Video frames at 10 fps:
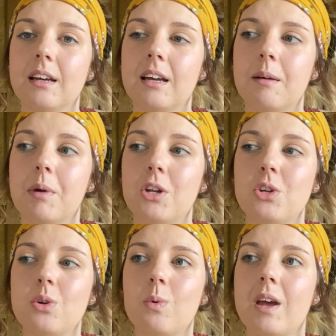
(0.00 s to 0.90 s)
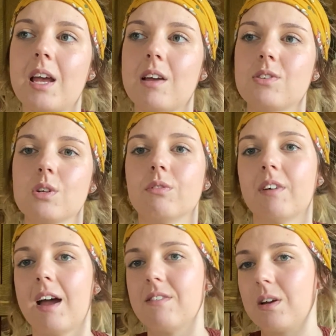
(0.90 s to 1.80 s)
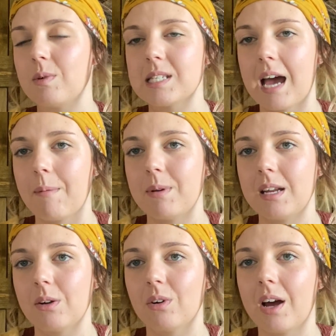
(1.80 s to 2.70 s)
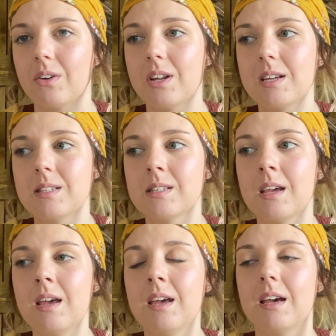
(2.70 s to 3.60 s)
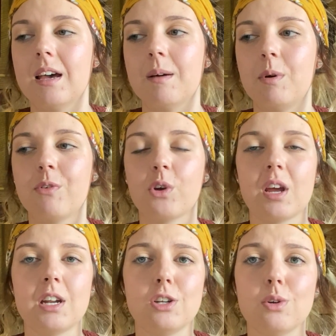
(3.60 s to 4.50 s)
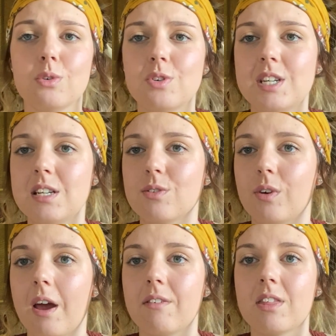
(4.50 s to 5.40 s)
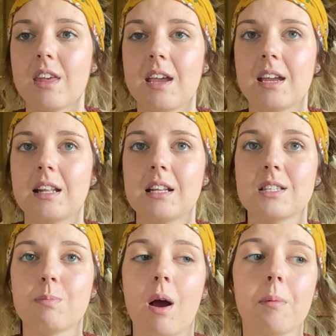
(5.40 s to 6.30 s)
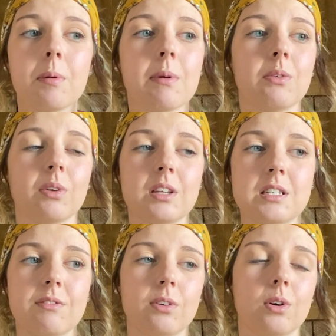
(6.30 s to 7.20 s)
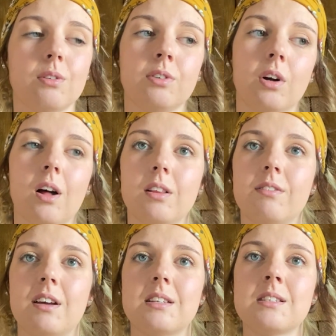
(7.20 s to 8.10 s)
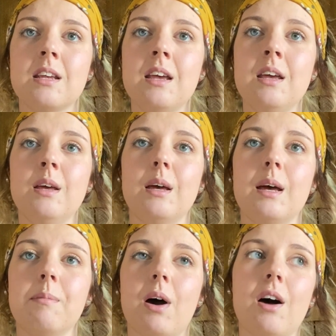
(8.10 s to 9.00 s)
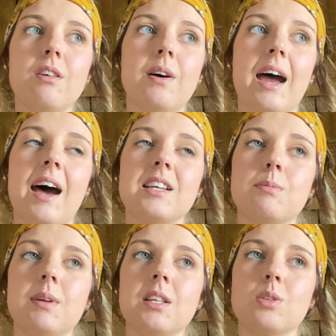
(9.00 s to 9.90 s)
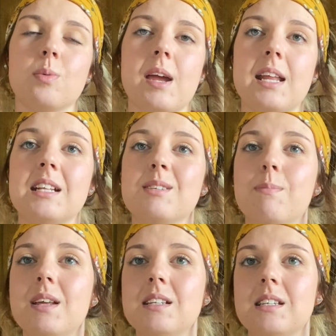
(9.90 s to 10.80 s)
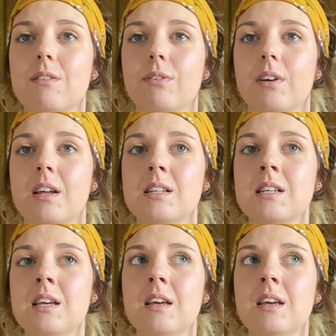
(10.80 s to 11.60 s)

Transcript: a new way of surviving what's happening around us. We've created new routines for everything, and it's probably been really difficult for all of us. But although it has been this way and it's been different,